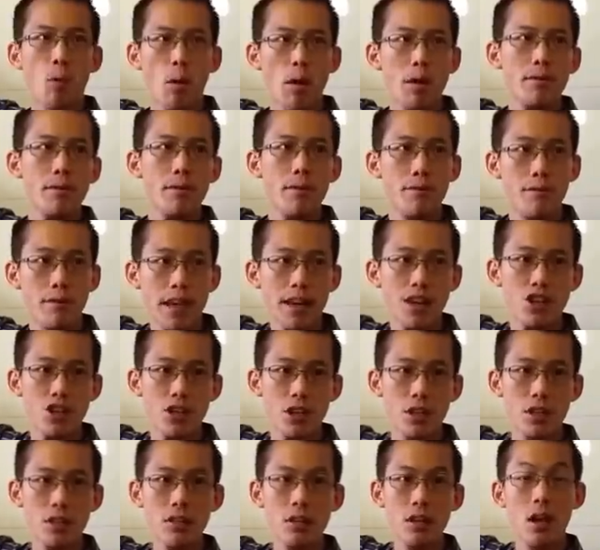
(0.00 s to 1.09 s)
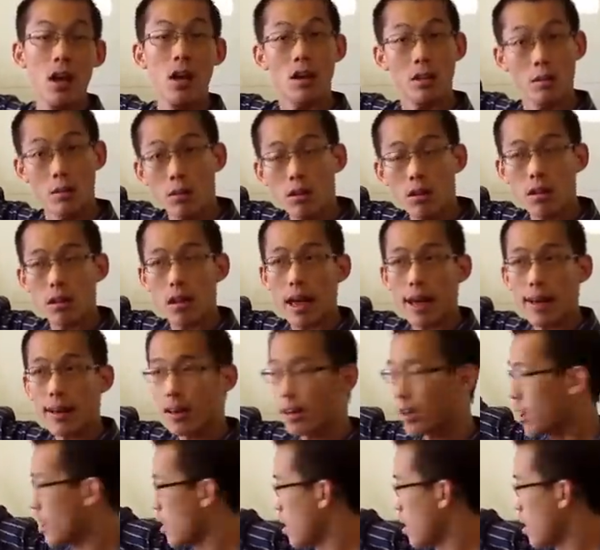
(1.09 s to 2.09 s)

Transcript: point of inflection look like?